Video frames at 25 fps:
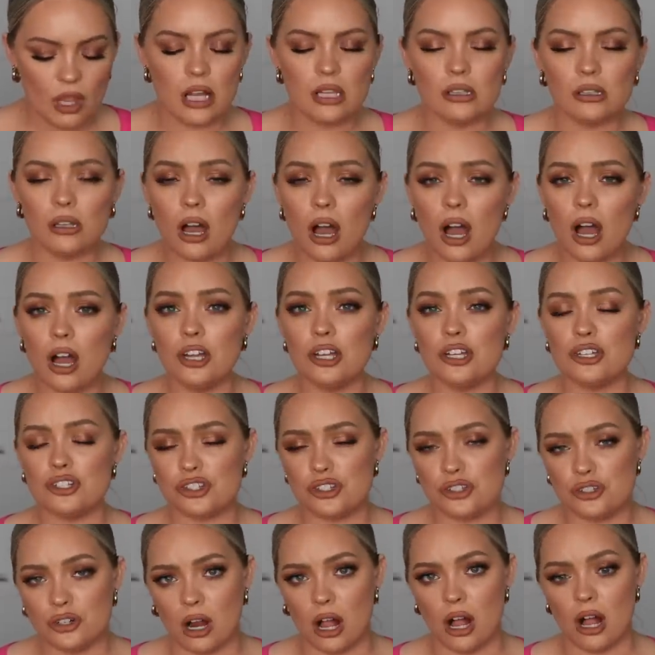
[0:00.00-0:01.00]
long,
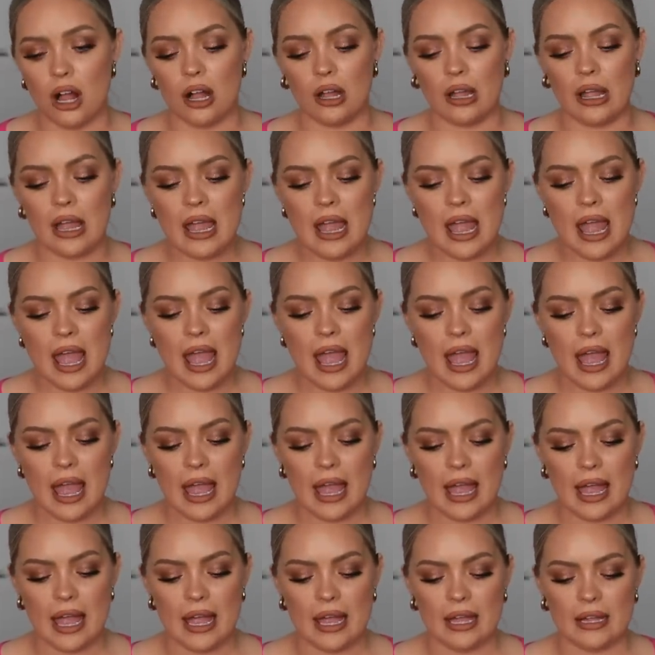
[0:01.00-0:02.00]
strong,
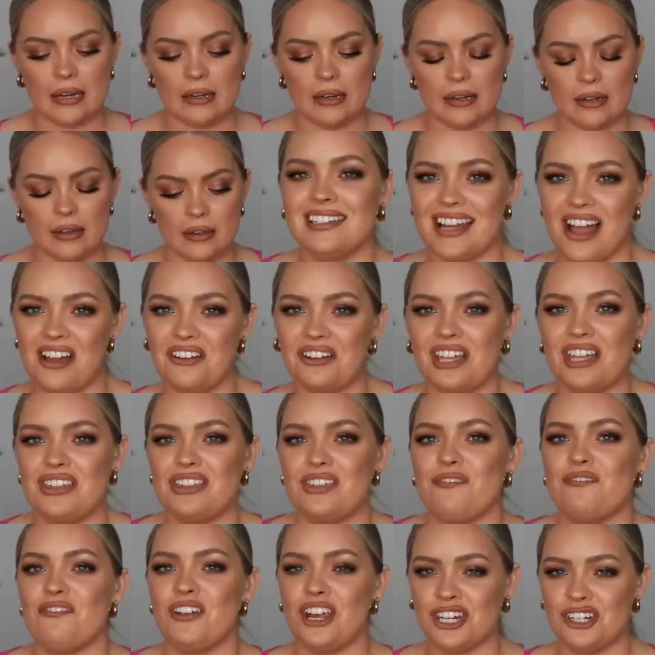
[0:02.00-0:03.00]
and down to get
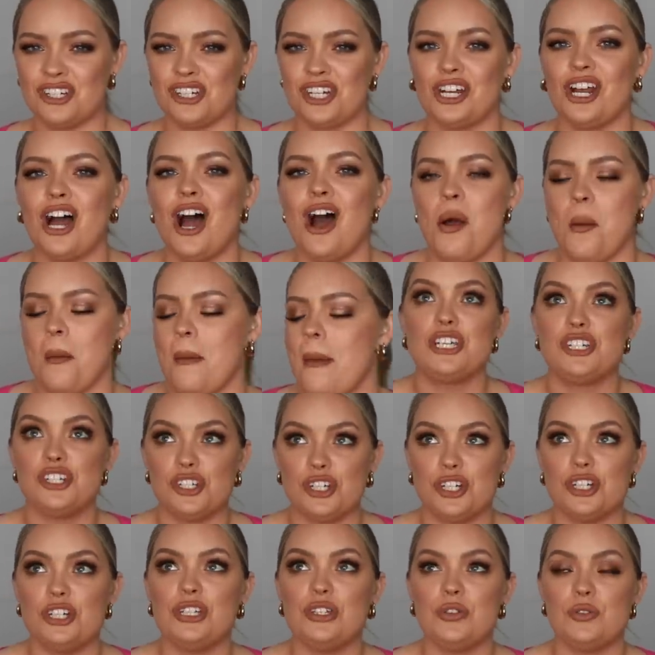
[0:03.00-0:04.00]
the friction on. I
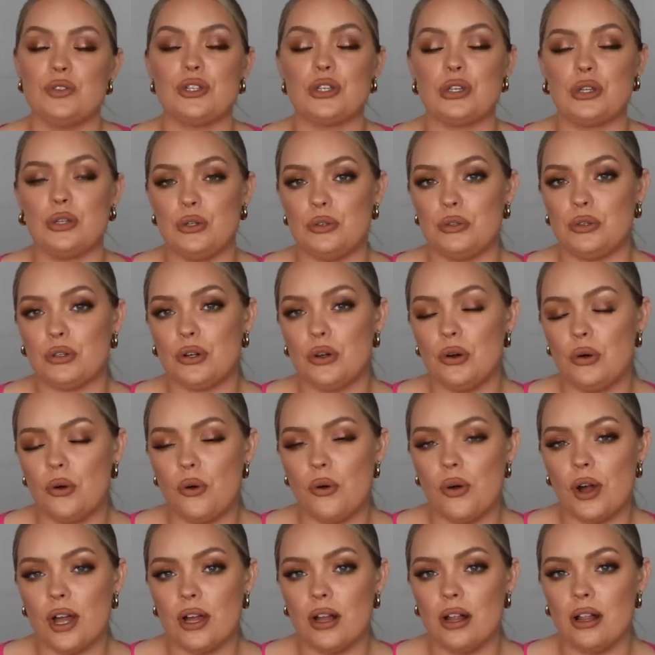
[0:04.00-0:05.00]
should use a cuticle
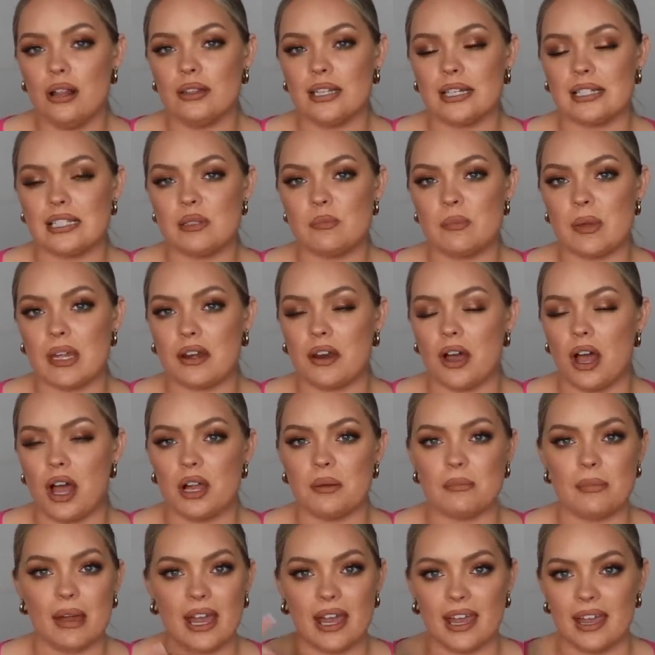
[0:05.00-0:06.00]
oil that's been
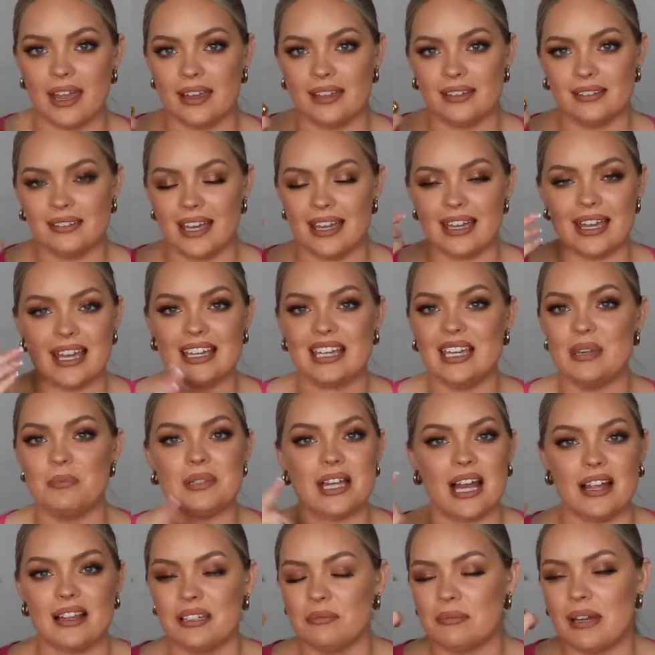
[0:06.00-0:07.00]
on my, like I keep
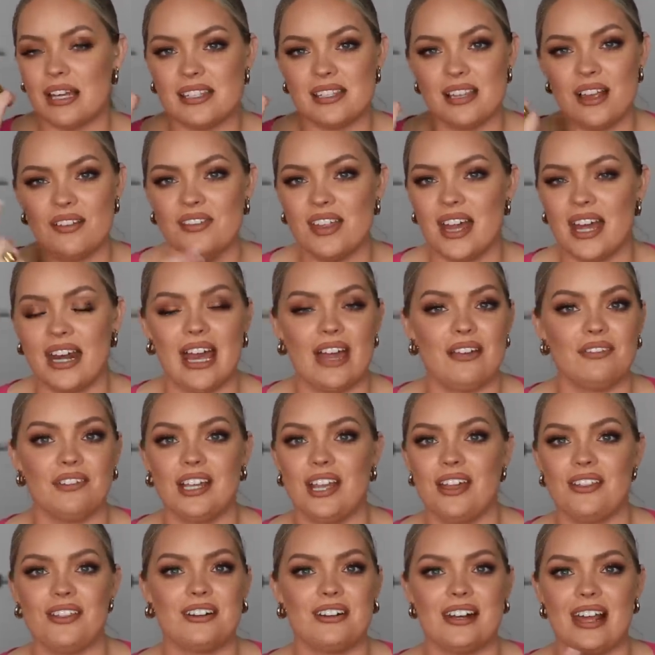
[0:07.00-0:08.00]
telling myself that
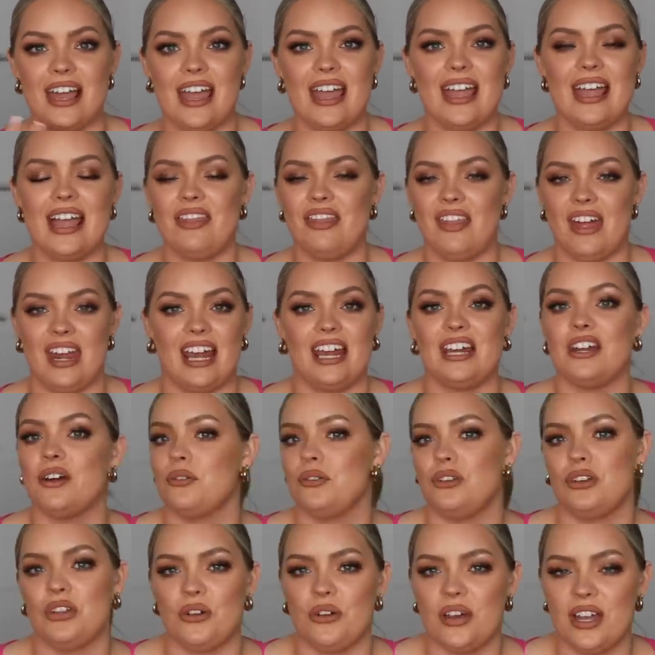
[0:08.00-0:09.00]
every other day and then I
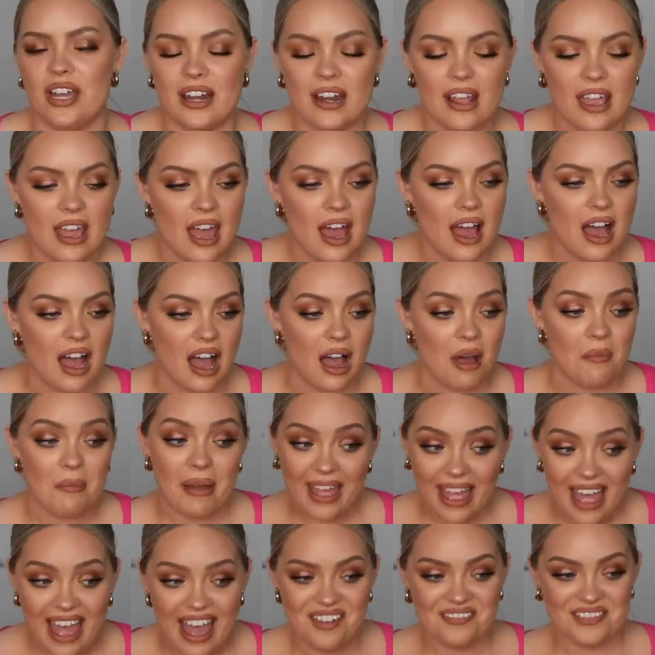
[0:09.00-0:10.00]
don't do it. Um,
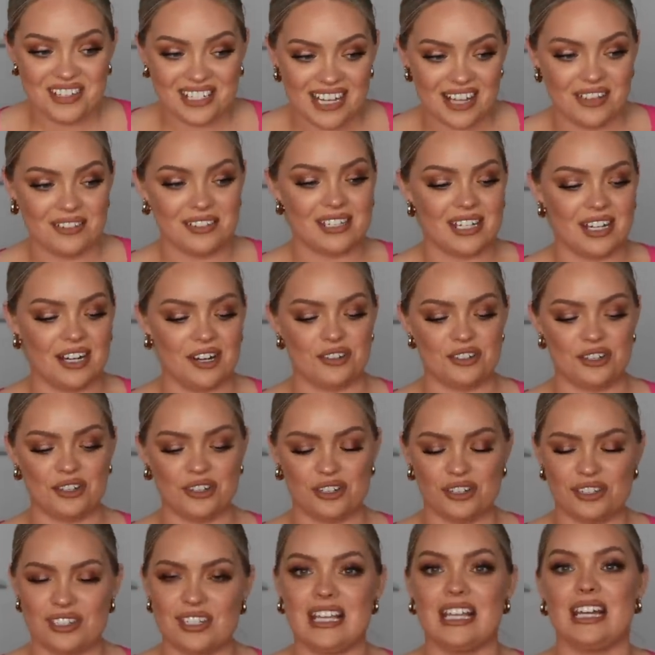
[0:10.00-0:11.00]
I have it downstairs.
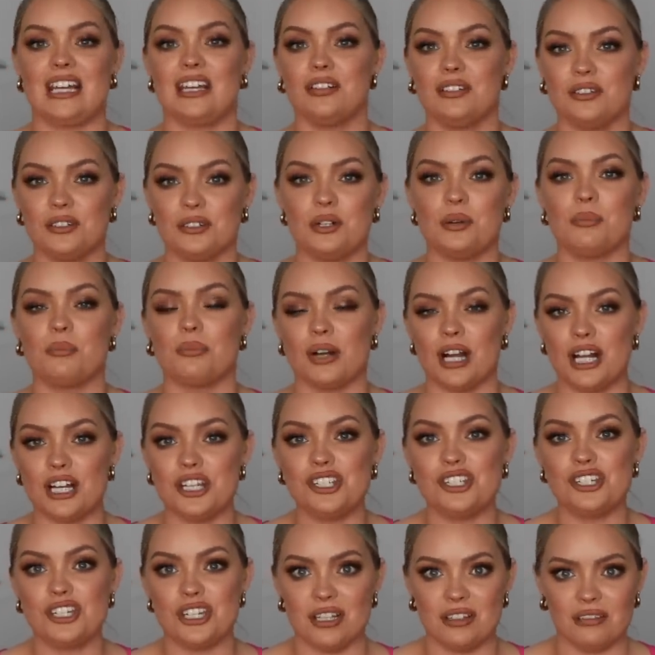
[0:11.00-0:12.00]
It's just like in a little
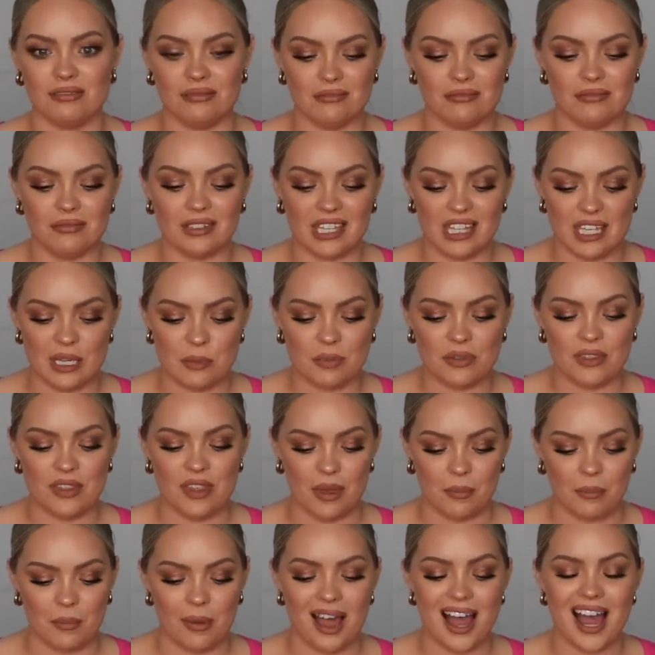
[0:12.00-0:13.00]
brush to keep
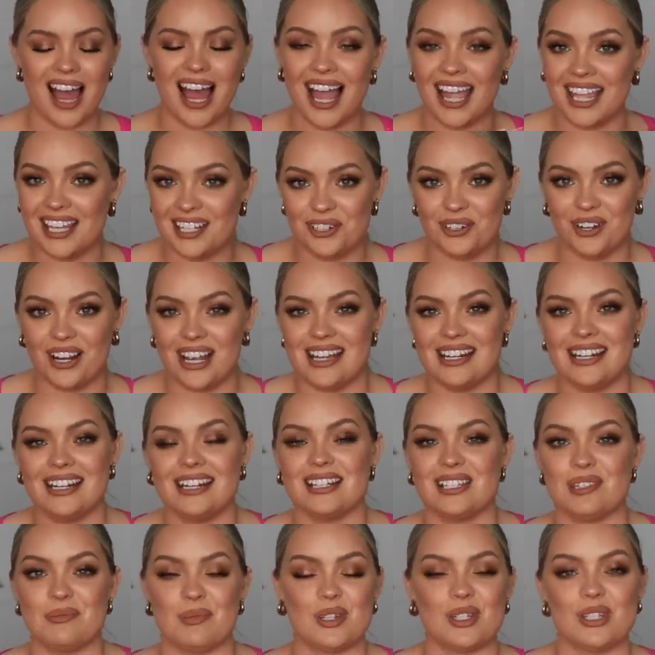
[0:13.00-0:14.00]
them hydrated,
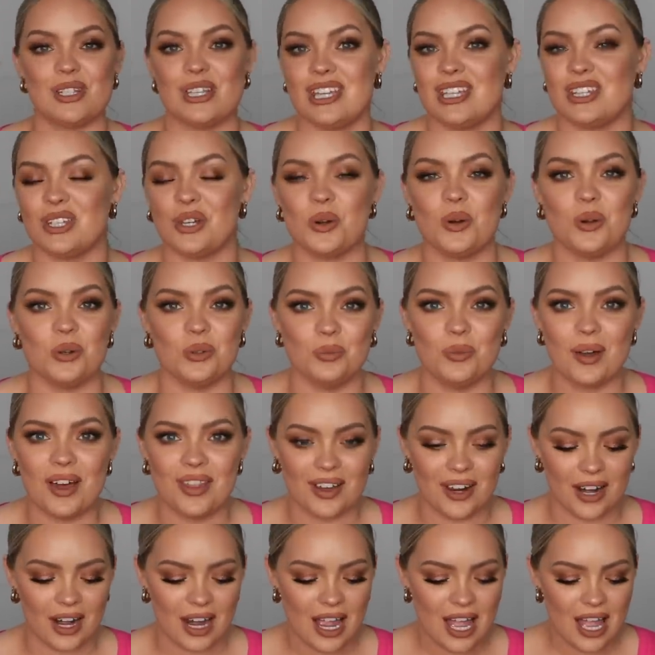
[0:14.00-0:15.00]
especially in the cold
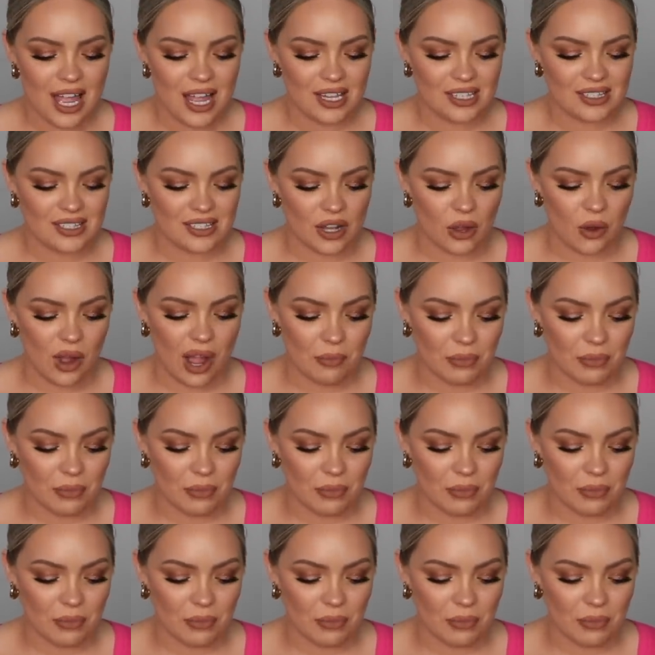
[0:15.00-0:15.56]
weather. So